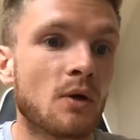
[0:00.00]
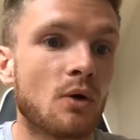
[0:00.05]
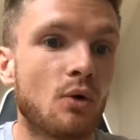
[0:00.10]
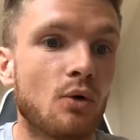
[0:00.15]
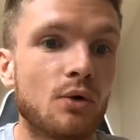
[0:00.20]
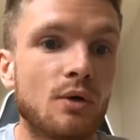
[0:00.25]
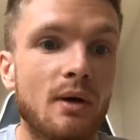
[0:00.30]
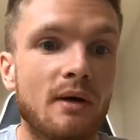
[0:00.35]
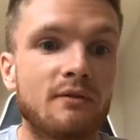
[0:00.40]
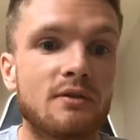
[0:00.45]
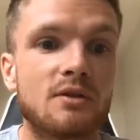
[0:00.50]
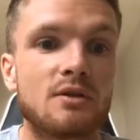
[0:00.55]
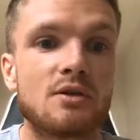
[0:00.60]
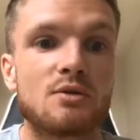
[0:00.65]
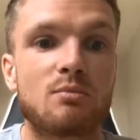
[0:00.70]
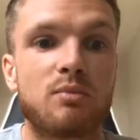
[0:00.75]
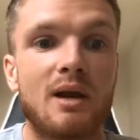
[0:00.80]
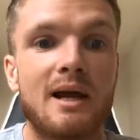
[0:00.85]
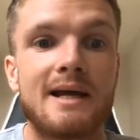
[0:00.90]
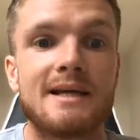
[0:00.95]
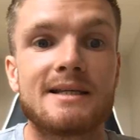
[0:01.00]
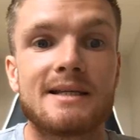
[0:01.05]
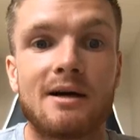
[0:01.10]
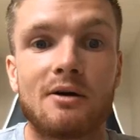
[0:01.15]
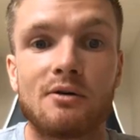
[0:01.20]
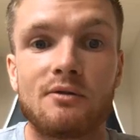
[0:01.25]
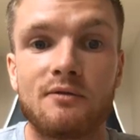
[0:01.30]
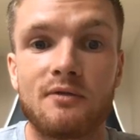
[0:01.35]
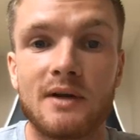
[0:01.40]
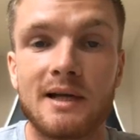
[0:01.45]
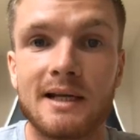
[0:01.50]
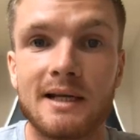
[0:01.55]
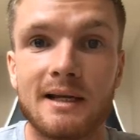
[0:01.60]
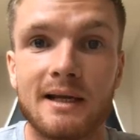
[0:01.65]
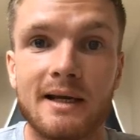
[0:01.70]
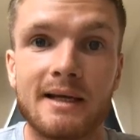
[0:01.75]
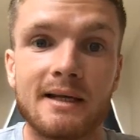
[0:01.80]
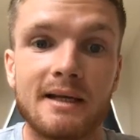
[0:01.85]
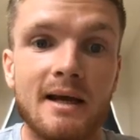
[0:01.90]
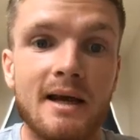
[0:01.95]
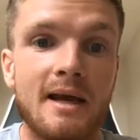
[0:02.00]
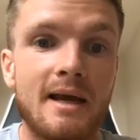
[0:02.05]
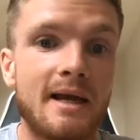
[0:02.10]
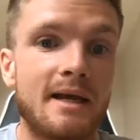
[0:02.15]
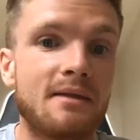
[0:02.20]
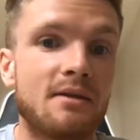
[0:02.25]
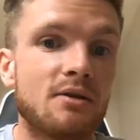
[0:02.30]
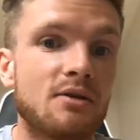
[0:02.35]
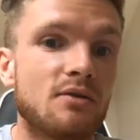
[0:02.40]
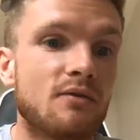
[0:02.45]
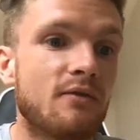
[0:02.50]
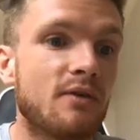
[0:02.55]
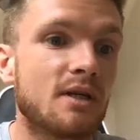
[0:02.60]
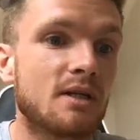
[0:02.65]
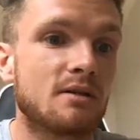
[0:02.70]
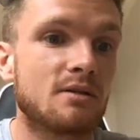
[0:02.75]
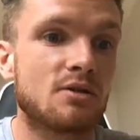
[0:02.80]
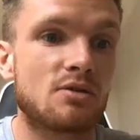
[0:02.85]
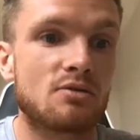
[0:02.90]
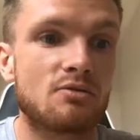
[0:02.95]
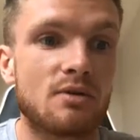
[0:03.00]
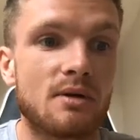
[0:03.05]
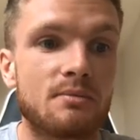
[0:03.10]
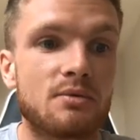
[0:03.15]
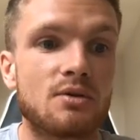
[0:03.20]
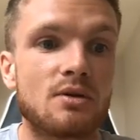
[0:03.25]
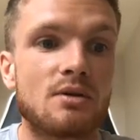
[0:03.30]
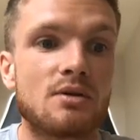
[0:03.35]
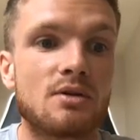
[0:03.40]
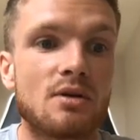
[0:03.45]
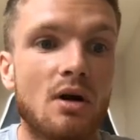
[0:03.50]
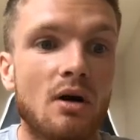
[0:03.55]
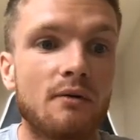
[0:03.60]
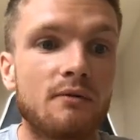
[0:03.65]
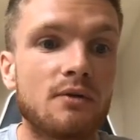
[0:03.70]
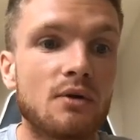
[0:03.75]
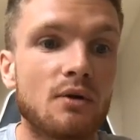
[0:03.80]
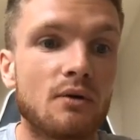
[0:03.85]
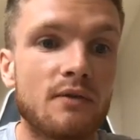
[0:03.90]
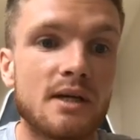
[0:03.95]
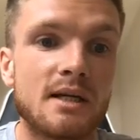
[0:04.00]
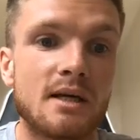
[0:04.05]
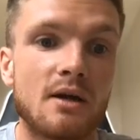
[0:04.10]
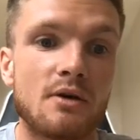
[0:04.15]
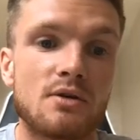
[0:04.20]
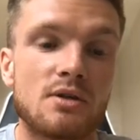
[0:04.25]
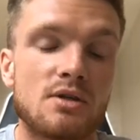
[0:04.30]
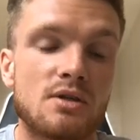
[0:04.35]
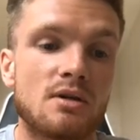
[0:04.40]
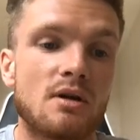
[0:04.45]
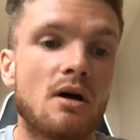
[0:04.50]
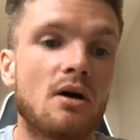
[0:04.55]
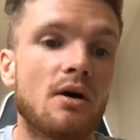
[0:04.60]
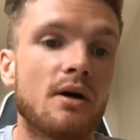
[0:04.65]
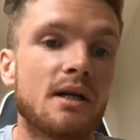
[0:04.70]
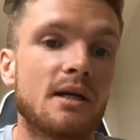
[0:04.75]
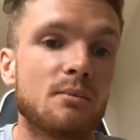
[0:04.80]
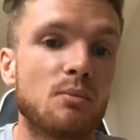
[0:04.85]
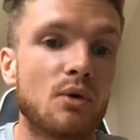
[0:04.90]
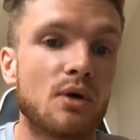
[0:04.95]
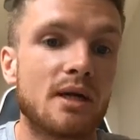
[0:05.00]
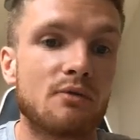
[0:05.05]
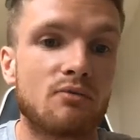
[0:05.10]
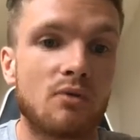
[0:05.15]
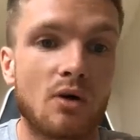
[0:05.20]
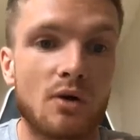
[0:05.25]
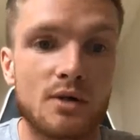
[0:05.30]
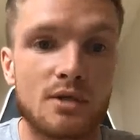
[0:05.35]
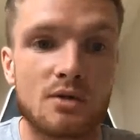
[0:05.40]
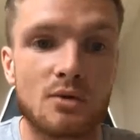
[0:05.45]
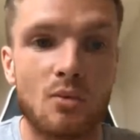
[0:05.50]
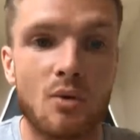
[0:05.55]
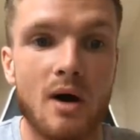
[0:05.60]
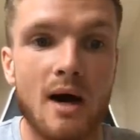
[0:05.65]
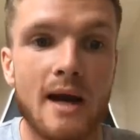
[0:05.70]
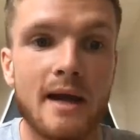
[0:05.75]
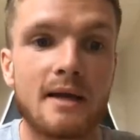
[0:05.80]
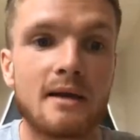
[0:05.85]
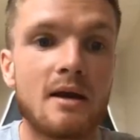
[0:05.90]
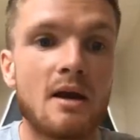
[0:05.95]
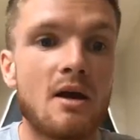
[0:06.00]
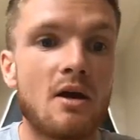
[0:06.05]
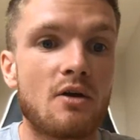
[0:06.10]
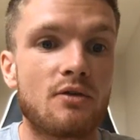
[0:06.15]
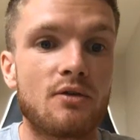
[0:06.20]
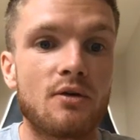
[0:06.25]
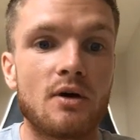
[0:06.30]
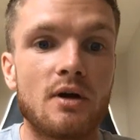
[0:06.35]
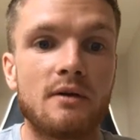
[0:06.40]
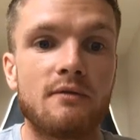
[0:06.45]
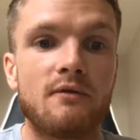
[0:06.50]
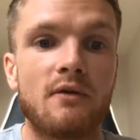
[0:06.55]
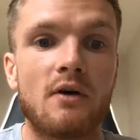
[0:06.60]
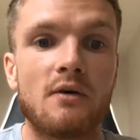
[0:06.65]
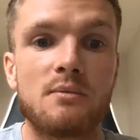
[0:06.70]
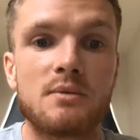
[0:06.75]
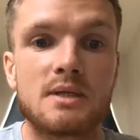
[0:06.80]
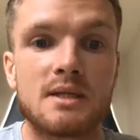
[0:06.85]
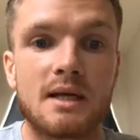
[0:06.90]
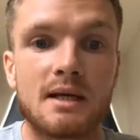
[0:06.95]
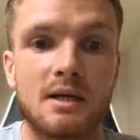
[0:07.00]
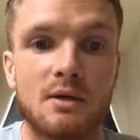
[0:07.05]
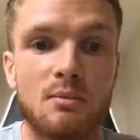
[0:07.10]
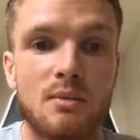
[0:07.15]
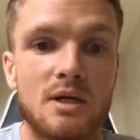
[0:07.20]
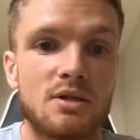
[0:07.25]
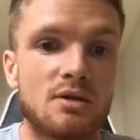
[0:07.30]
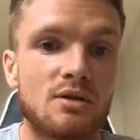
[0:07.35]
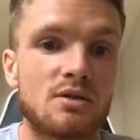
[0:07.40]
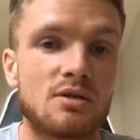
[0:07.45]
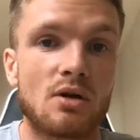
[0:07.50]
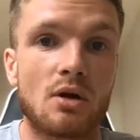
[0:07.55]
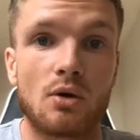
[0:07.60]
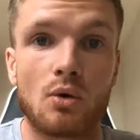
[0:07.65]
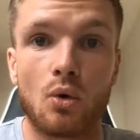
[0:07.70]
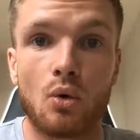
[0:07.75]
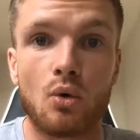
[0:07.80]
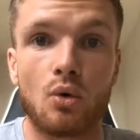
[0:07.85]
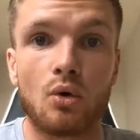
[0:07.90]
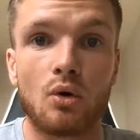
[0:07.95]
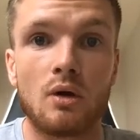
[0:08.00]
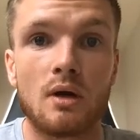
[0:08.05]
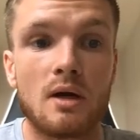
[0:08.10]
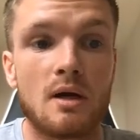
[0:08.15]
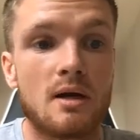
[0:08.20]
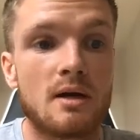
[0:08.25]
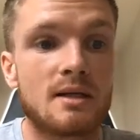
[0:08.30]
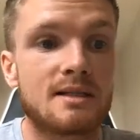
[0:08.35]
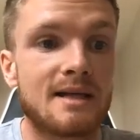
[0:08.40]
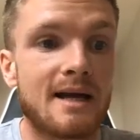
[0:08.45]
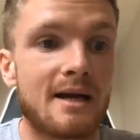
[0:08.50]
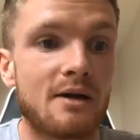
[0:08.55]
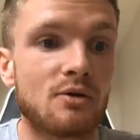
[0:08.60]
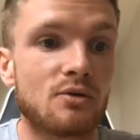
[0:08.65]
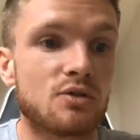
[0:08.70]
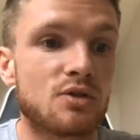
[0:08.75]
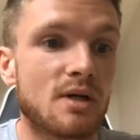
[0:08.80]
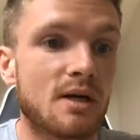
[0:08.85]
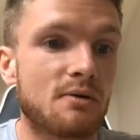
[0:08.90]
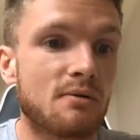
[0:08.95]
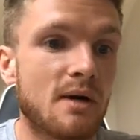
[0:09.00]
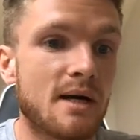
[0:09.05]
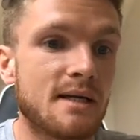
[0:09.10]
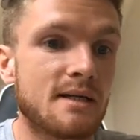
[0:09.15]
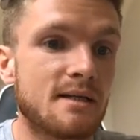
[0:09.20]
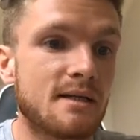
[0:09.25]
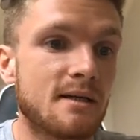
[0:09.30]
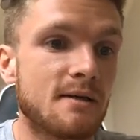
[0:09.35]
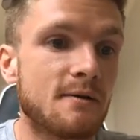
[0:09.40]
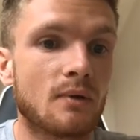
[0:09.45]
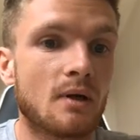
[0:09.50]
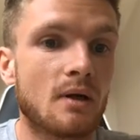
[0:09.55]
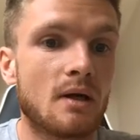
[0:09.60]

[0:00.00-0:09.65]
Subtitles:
All you have to do is place our affiliate link in the descriptions of your videos and start earning money right away. 35% commissions on all sales generated.